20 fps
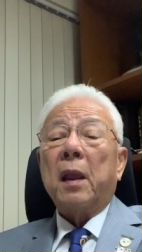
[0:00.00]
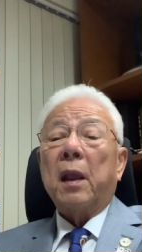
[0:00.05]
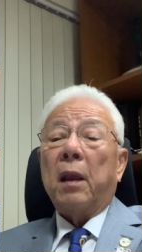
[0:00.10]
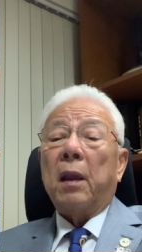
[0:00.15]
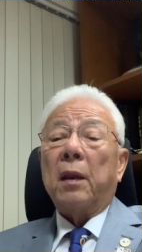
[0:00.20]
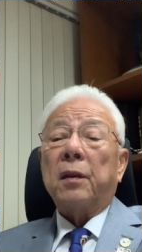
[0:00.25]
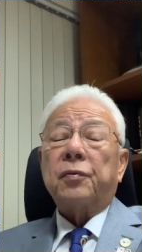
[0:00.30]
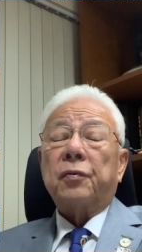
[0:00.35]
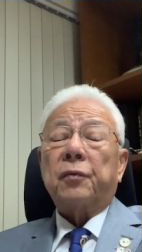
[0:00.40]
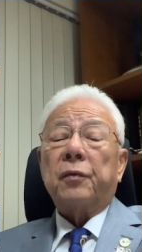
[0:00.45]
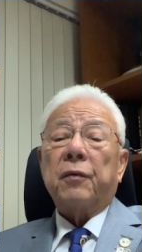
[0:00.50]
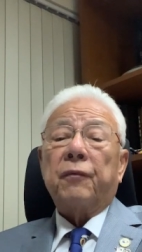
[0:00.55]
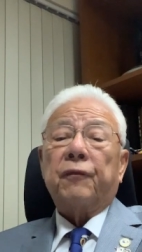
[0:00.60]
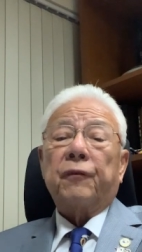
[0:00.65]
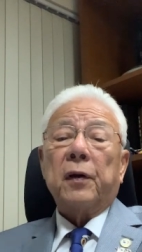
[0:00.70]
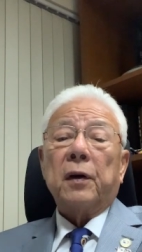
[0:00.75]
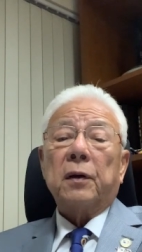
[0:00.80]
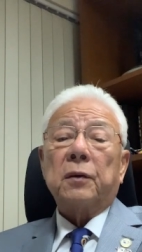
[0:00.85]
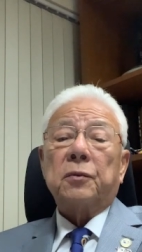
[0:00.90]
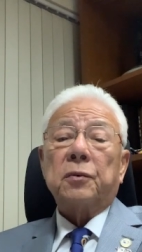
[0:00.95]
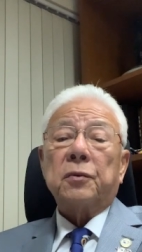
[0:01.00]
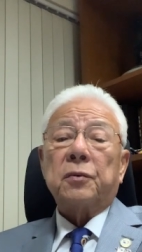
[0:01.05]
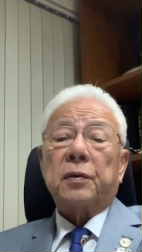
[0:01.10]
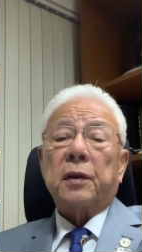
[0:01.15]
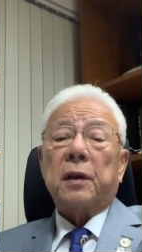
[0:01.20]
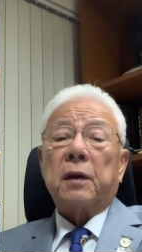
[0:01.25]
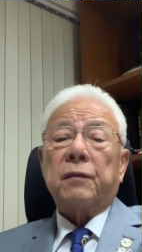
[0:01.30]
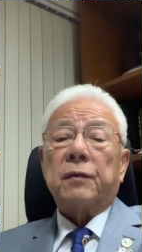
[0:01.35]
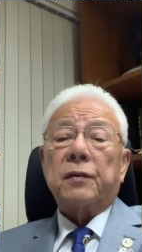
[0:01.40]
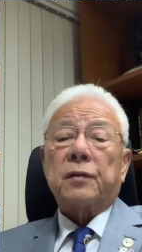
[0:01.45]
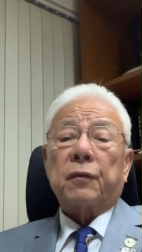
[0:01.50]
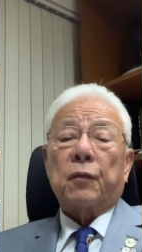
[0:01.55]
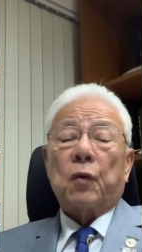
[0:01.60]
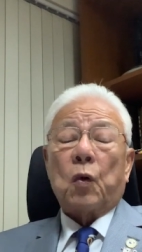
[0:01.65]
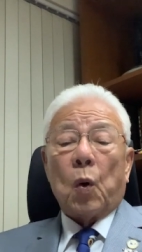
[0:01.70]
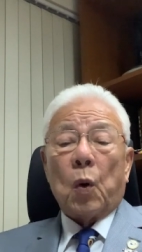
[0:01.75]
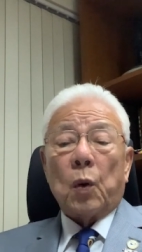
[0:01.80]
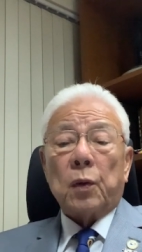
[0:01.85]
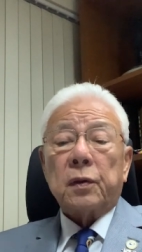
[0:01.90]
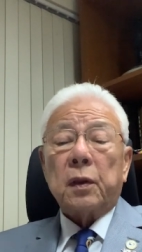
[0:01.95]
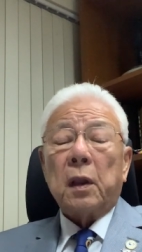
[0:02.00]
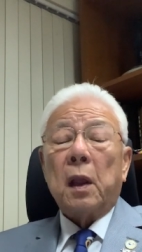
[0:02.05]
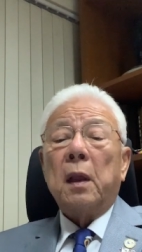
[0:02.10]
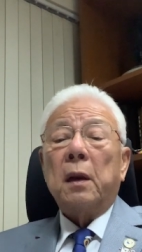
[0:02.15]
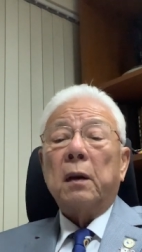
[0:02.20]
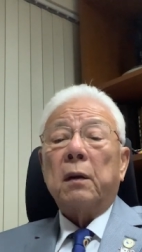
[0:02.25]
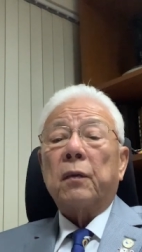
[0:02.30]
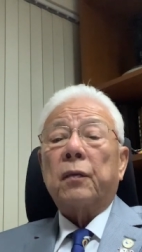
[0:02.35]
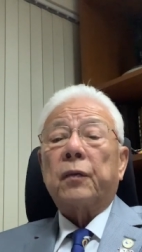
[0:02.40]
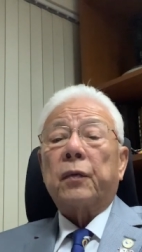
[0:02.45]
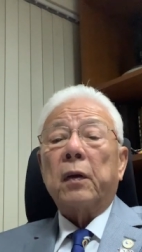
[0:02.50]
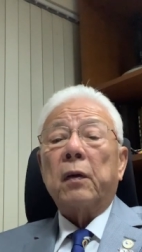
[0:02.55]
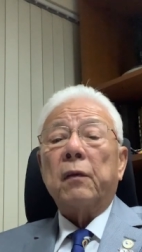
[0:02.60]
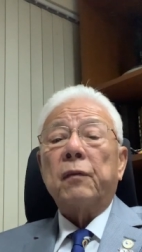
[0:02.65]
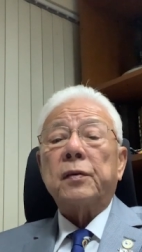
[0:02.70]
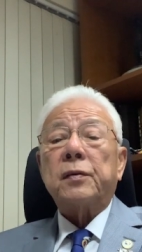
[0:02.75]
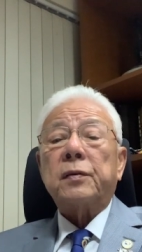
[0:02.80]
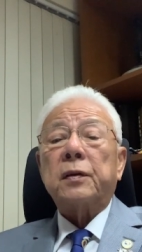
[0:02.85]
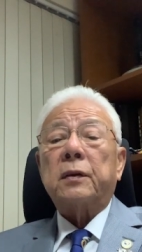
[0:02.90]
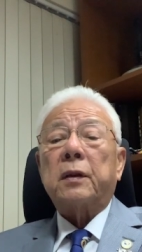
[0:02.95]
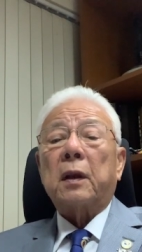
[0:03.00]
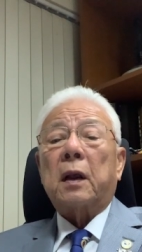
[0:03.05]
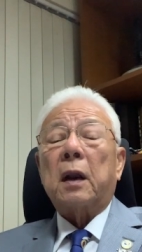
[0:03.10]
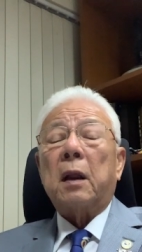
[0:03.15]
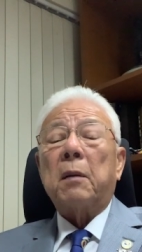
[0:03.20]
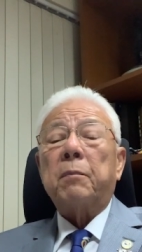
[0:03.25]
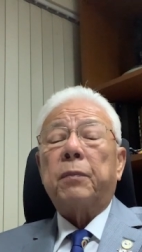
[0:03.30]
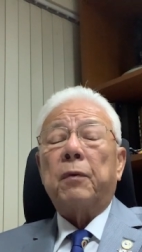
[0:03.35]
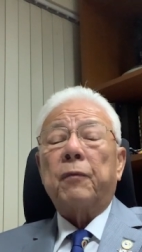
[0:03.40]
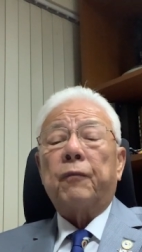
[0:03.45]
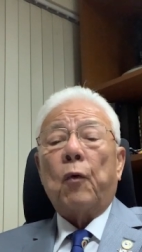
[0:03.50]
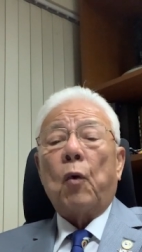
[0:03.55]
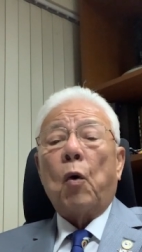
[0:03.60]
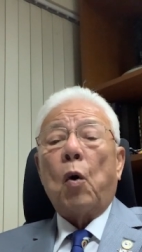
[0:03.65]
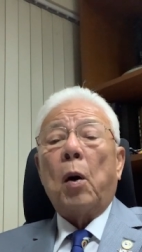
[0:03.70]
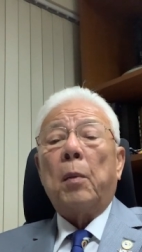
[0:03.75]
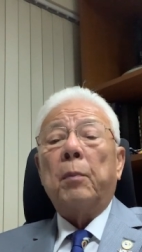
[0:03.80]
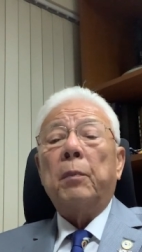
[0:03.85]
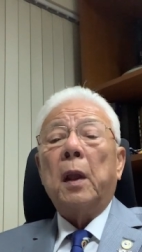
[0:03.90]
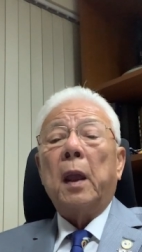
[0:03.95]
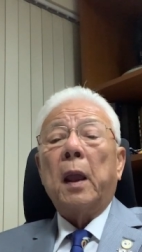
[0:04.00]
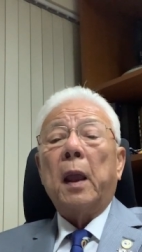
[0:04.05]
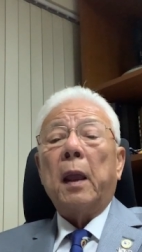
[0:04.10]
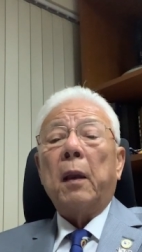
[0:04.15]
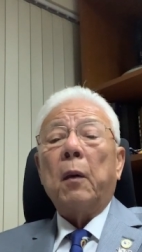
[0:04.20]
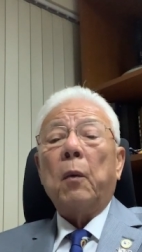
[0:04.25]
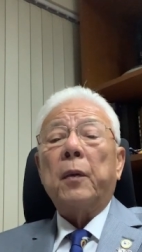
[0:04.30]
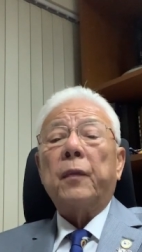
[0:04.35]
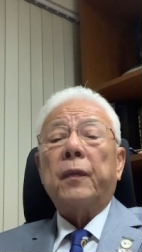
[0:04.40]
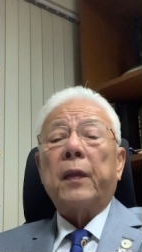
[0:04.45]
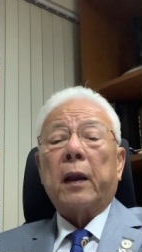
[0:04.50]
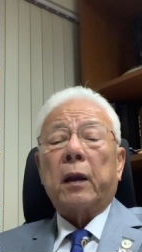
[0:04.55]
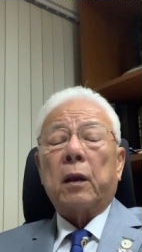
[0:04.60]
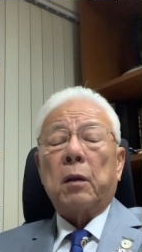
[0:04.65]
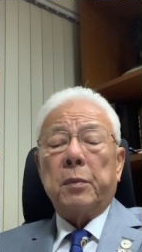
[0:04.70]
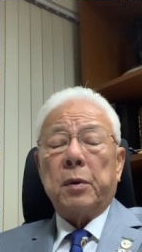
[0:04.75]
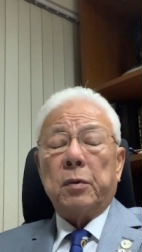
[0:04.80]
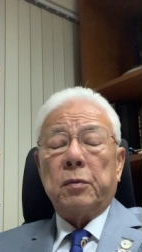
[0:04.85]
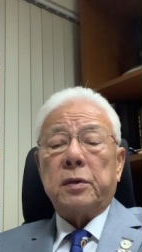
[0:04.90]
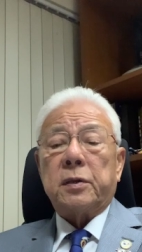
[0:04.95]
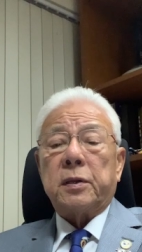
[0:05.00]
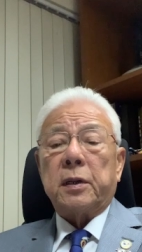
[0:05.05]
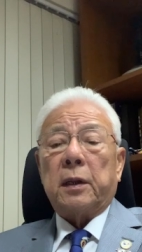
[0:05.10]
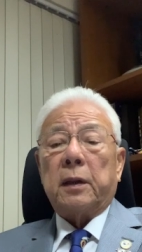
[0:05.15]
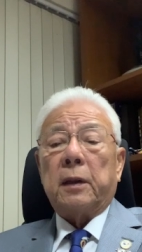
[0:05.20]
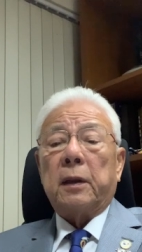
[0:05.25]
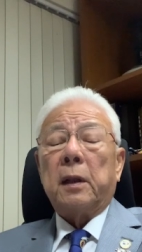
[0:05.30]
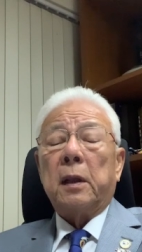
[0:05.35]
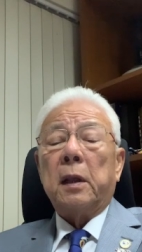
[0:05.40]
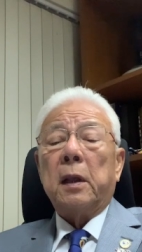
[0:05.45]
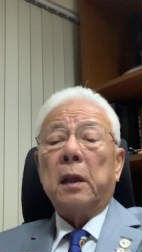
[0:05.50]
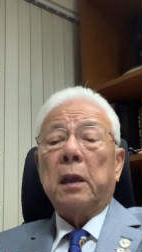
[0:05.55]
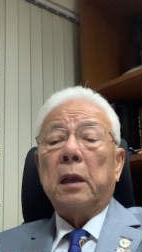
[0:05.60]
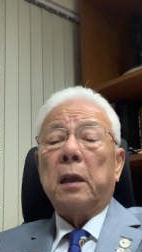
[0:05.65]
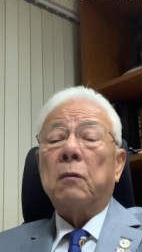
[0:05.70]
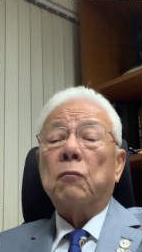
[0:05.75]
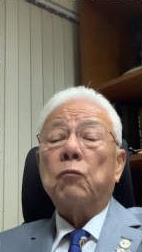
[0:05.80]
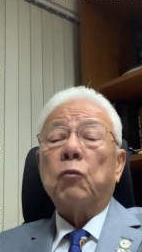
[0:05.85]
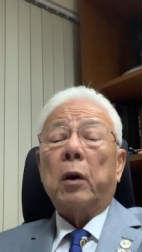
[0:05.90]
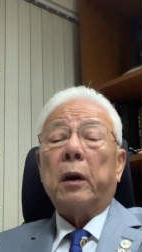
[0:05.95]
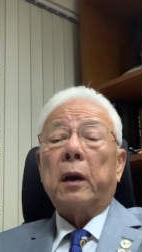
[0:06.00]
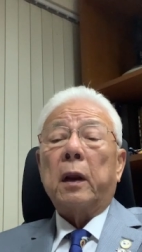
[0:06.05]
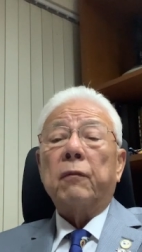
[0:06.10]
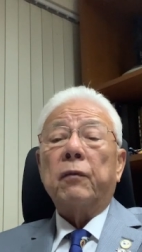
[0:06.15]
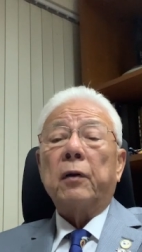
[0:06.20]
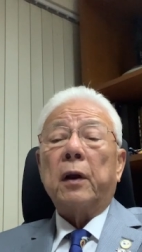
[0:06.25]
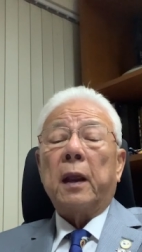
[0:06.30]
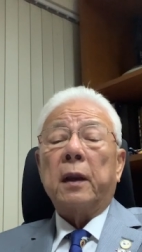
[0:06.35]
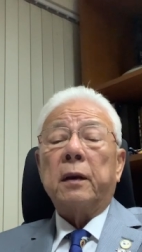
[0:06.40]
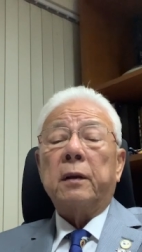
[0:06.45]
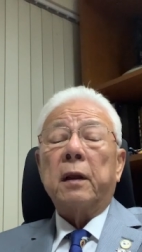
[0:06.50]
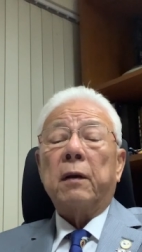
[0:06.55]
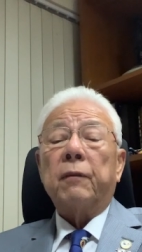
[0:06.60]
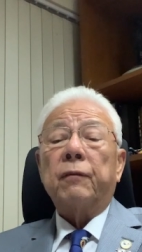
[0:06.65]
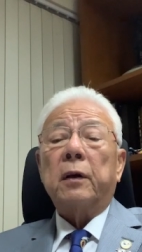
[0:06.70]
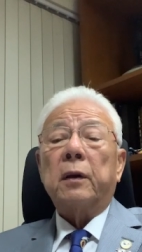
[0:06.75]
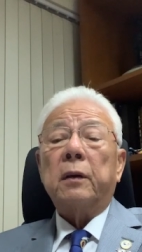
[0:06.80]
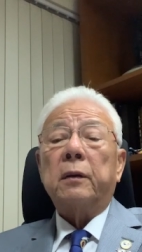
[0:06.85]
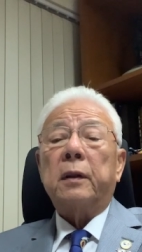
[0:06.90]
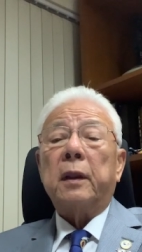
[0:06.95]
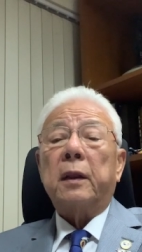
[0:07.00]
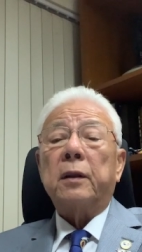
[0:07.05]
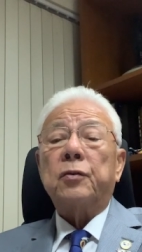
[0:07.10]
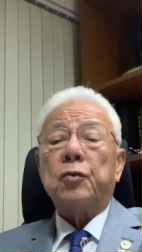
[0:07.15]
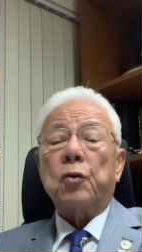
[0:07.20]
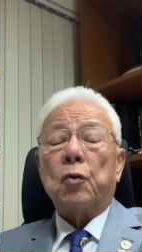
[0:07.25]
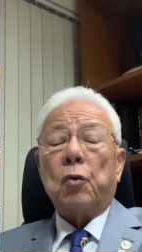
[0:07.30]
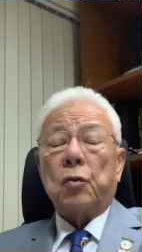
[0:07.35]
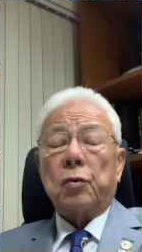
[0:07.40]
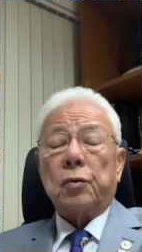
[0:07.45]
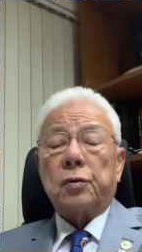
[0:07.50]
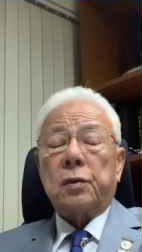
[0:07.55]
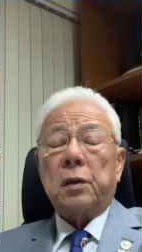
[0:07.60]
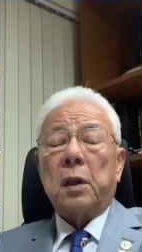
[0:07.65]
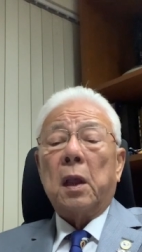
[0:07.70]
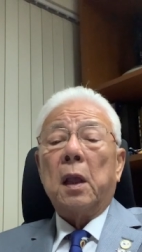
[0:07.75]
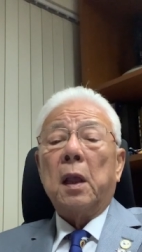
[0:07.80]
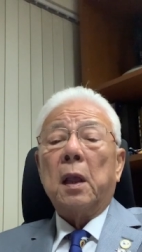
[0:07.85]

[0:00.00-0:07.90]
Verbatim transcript: S refer to service, of course, the service that the club performed with their community in whatever endeavor they chose.